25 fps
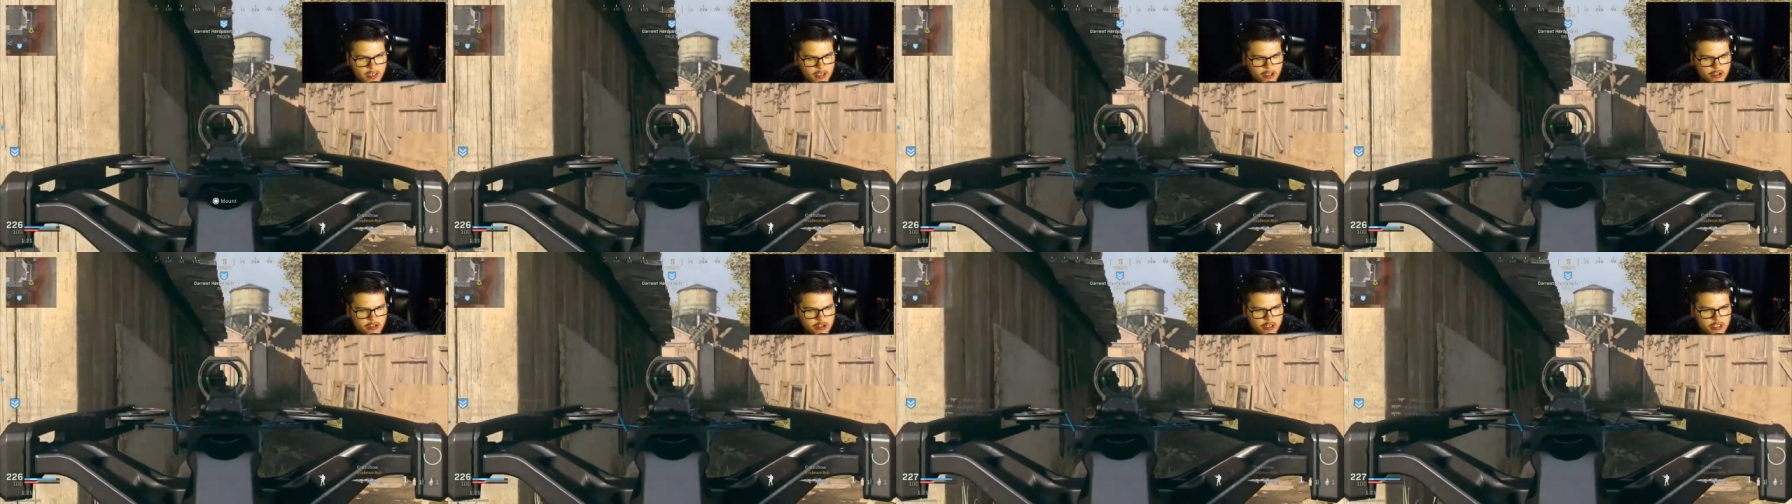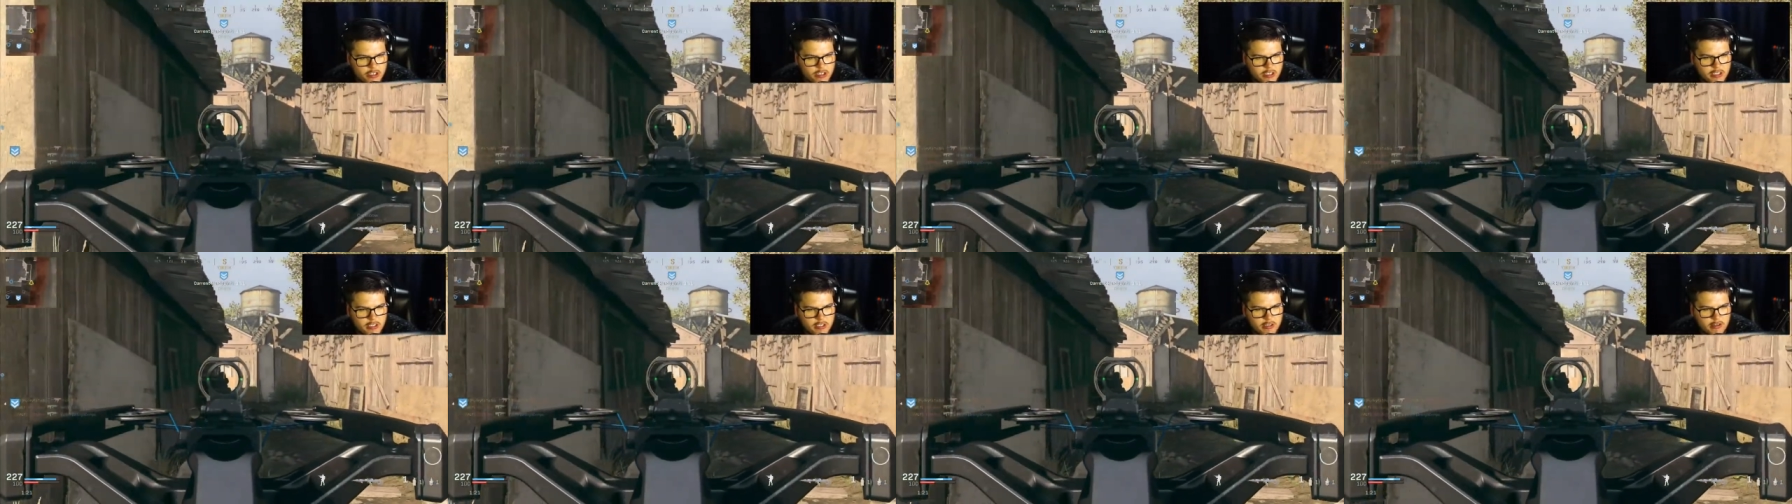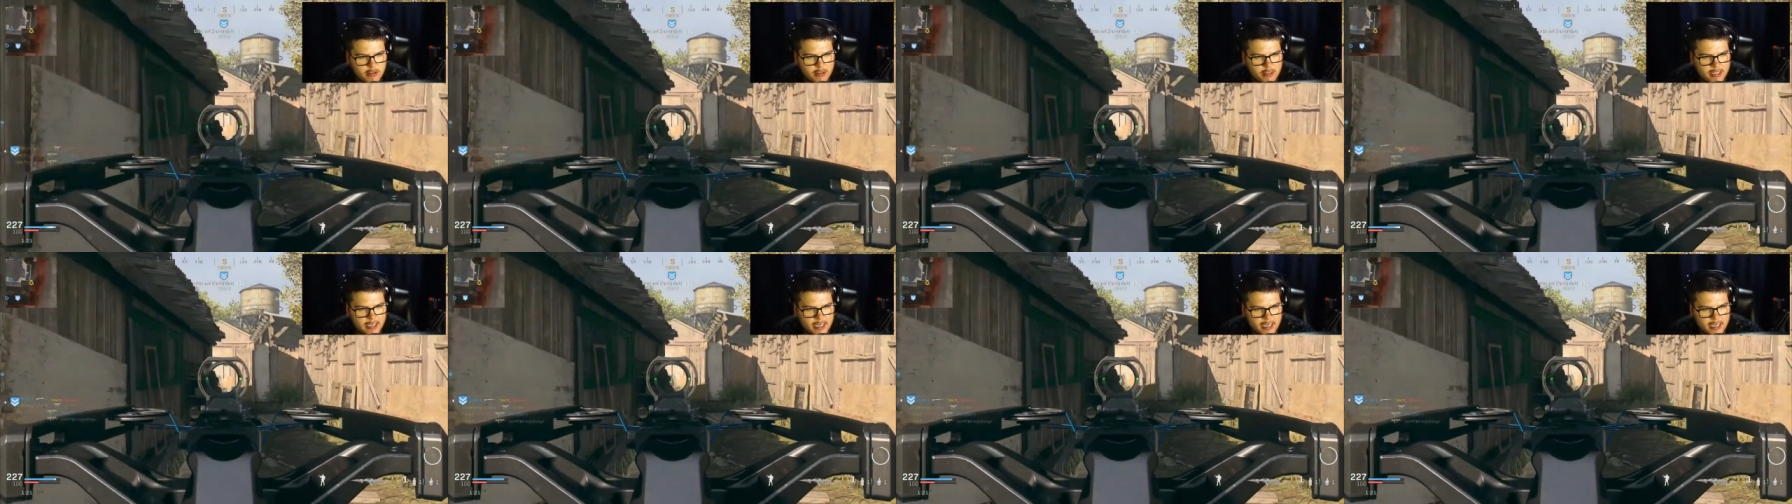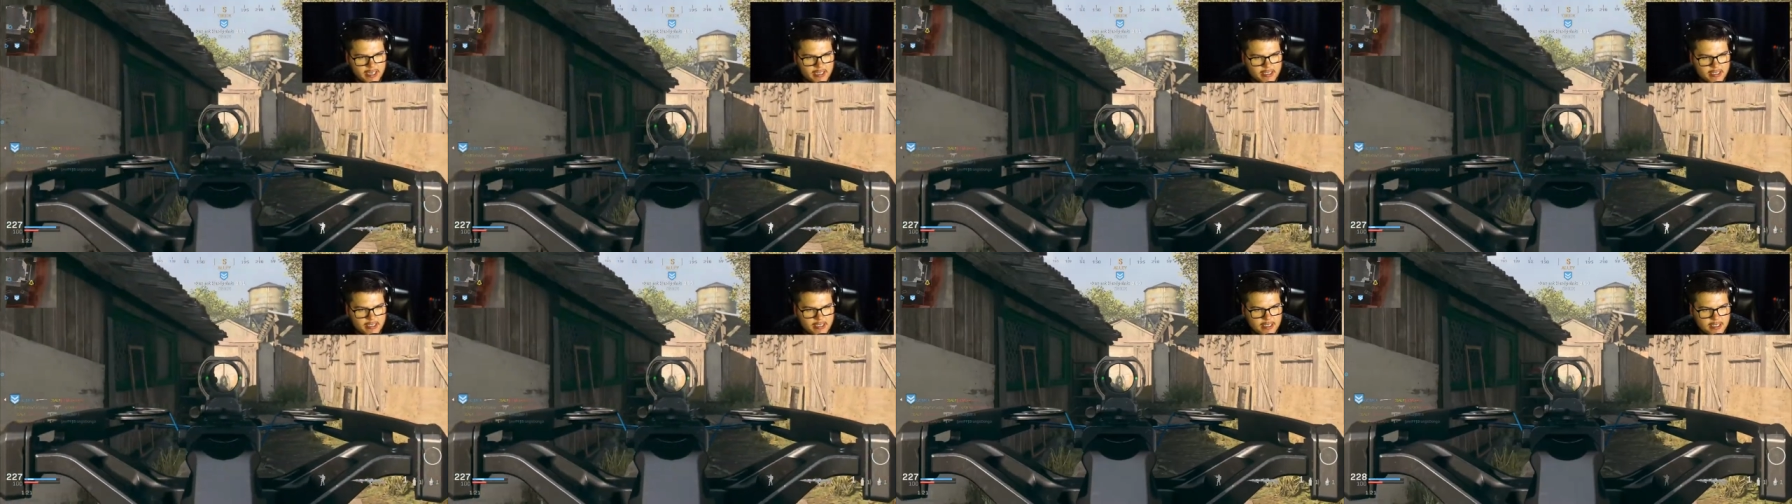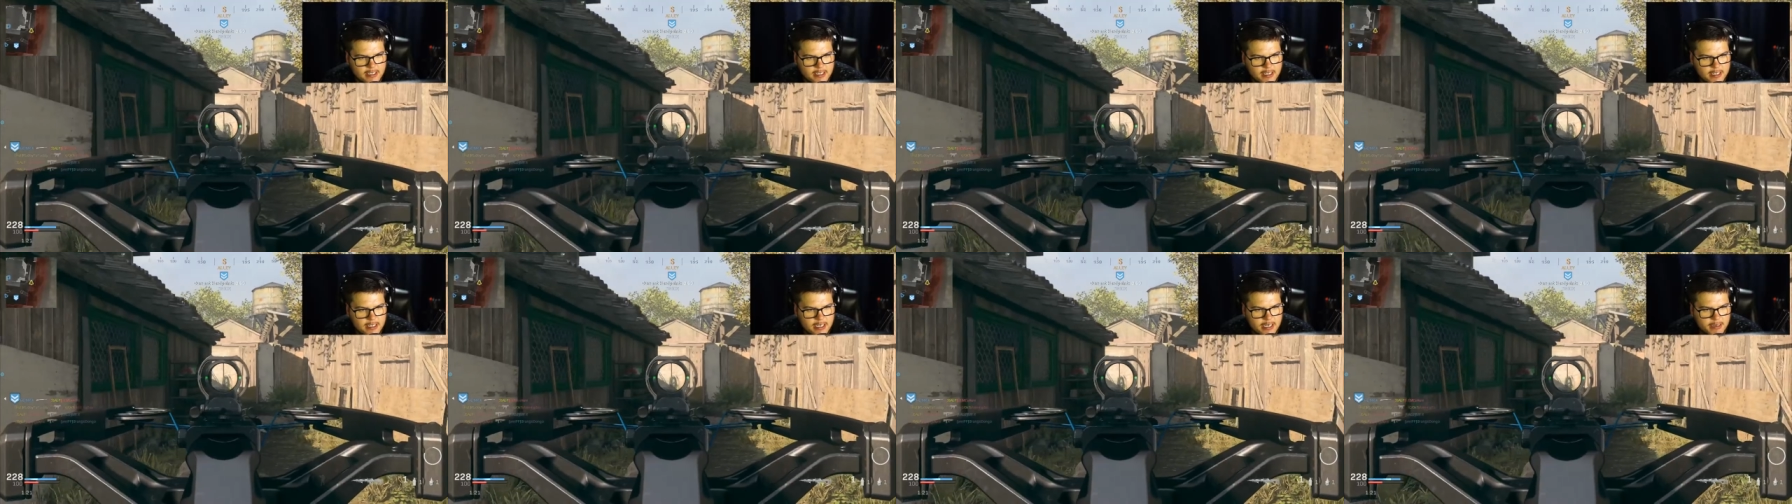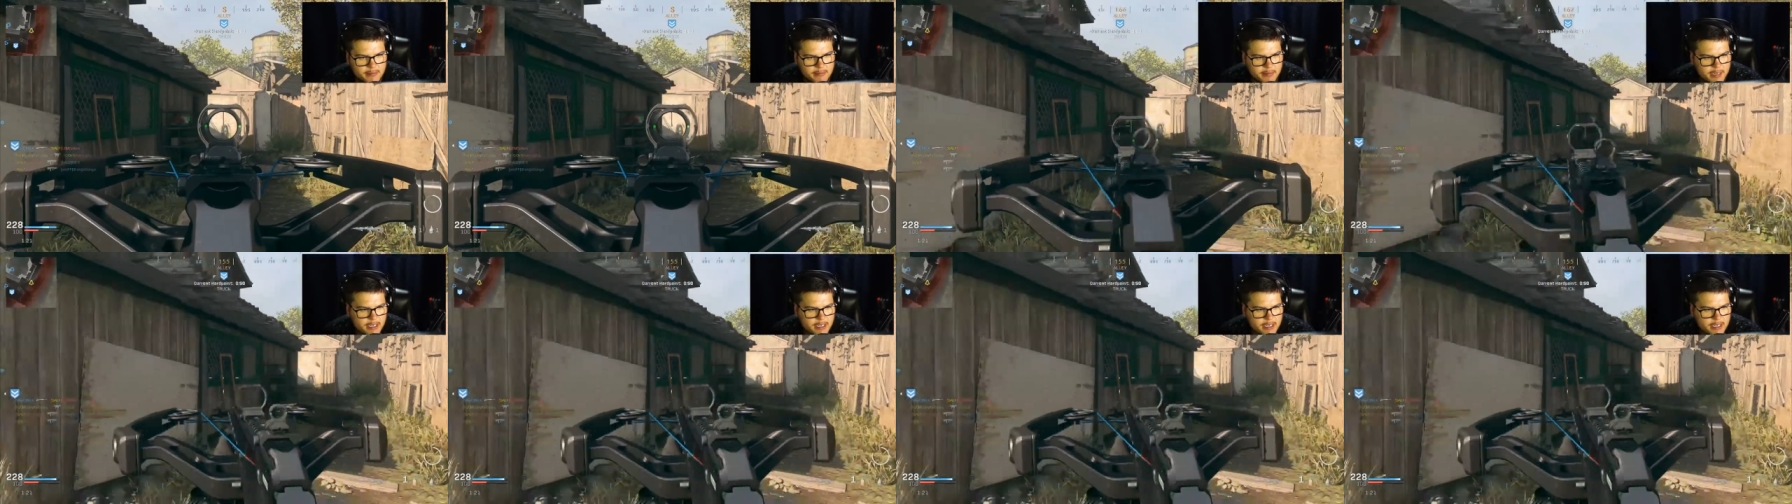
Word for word: stretch his little legs, and